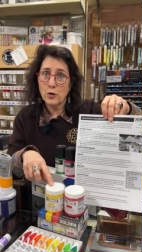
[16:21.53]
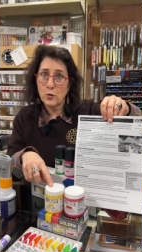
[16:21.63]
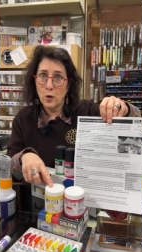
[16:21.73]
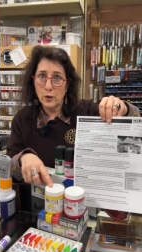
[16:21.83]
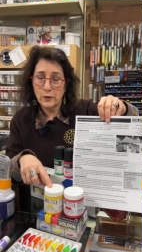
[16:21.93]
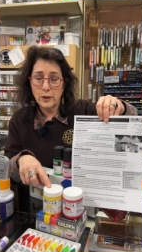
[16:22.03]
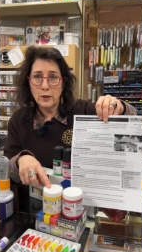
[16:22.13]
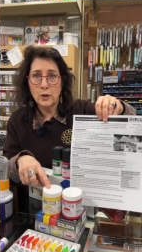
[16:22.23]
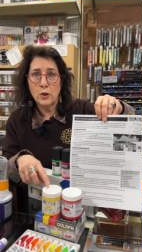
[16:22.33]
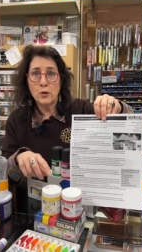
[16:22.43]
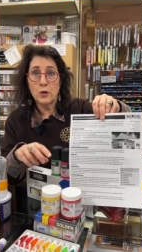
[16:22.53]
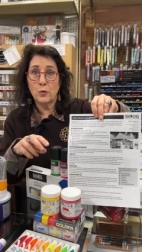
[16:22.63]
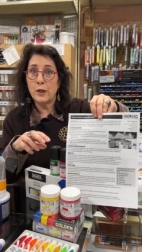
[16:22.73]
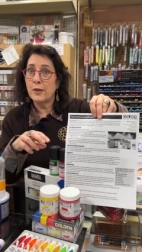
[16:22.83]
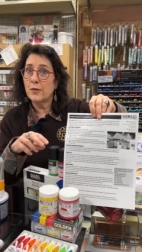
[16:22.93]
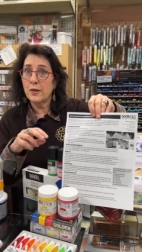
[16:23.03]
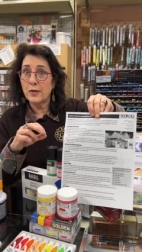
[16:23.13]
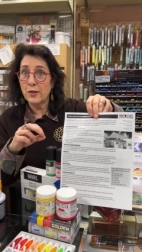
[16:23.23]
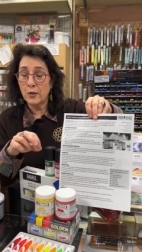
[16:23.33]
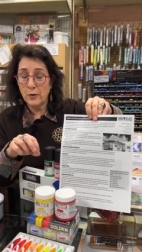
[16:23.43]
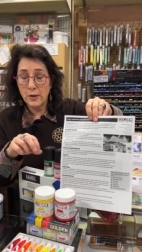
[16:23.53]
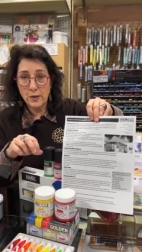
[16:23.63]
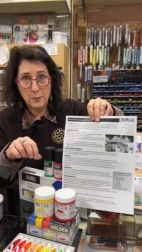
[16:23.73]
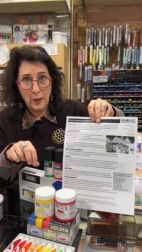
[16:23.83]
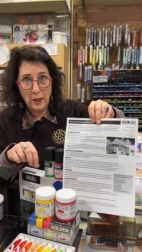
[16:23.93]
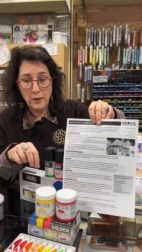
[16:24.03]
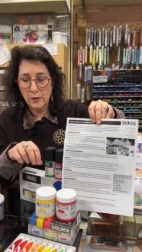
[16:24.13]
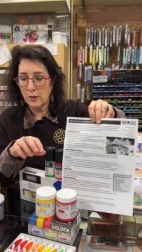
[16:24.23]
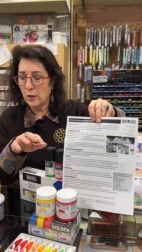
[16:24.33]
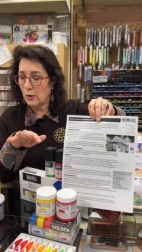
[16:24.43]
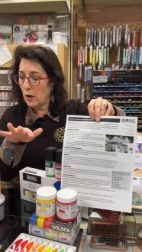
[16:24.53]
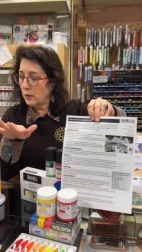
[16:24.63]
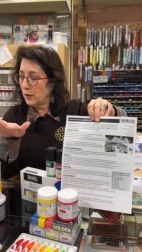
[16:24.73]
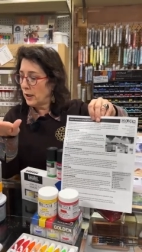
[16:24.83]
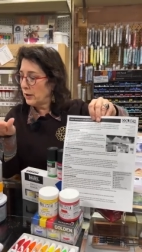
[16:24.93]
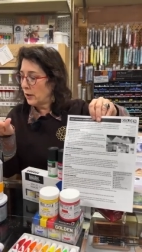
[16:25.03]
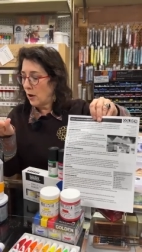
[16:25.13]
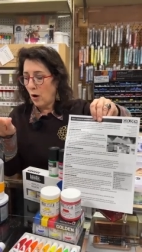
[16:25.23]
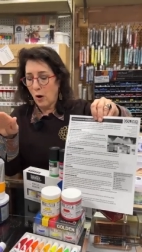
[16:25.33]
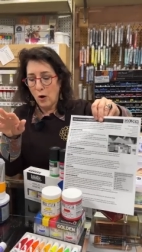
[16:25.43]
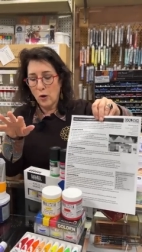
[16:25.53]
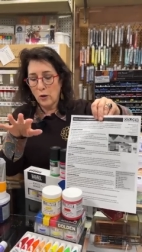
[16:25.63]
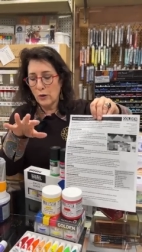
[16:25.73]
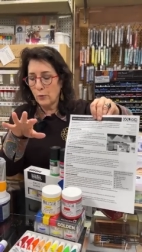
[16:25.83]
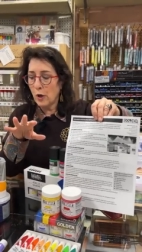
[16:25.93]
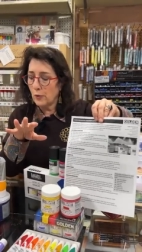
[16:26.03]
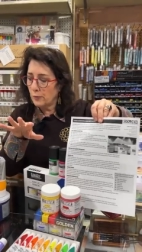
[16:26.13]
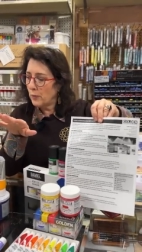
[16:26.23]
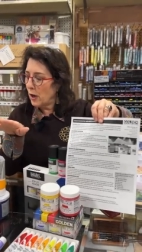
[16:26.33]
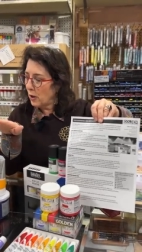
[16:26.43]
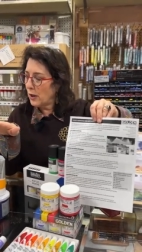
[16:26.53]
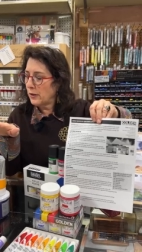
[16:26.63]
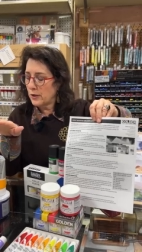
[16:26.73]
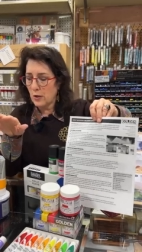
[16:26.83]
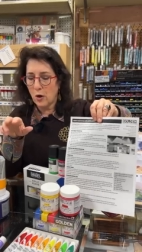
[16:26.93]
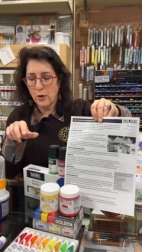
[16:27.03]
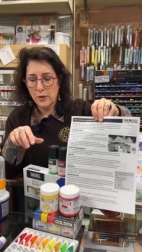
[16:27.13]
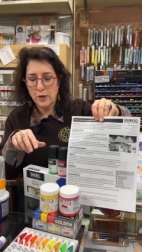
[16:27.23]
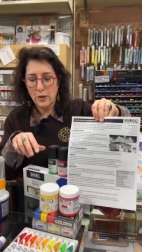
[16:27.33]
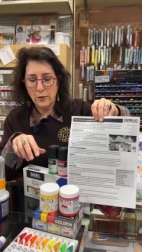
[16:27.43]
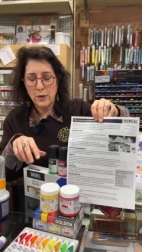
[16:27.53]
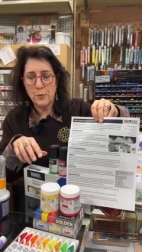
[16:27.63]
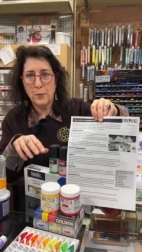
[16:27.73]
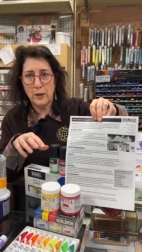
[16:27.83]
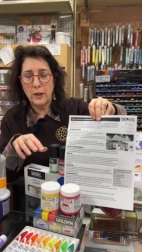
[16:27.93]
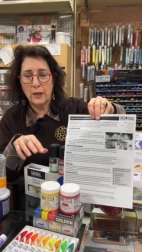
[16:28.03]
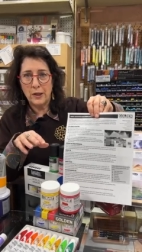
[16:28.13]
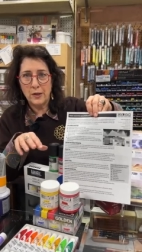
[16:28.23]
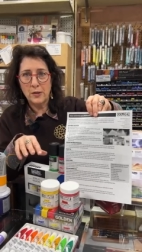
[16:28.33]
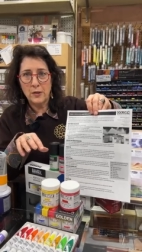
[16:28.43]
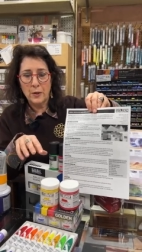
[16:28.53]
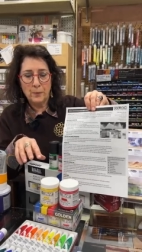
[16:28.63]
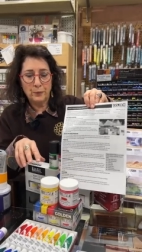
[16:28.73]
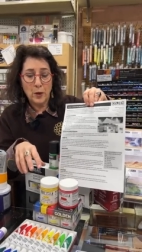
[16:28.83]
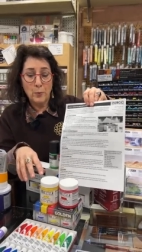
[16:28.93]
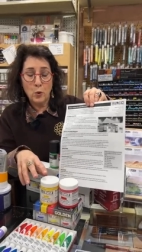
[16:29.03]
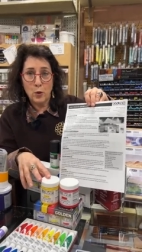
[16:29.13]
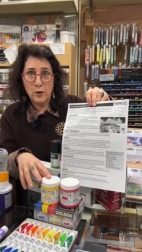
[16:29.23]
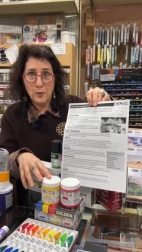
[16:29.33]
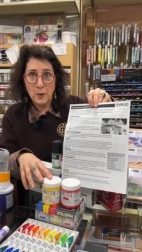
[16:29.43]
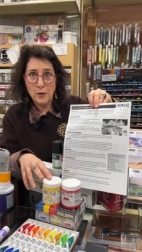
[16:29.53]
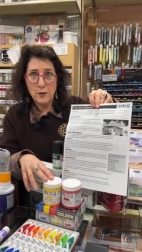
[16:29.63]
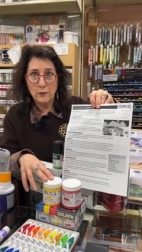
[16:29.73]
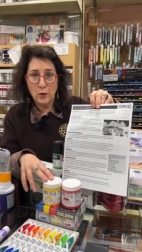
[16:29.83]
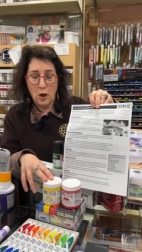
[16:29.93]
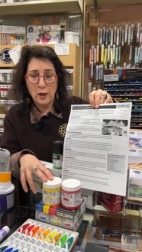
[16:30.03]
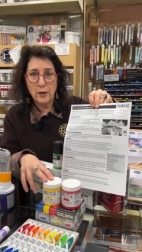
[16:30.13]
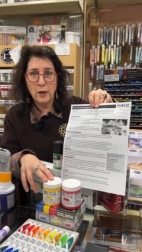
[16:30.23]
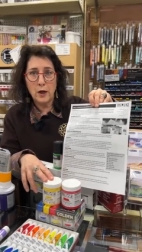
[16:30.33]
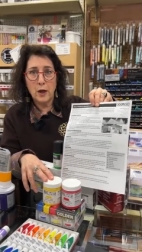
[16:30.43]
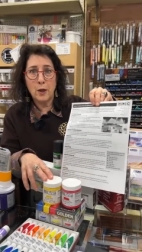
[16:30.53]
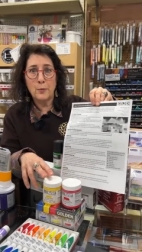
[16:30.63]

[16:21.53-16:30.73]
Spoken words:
artist quality. So it is a series paint, not like all, well, a lot of these are seried, but it is a more expensive line,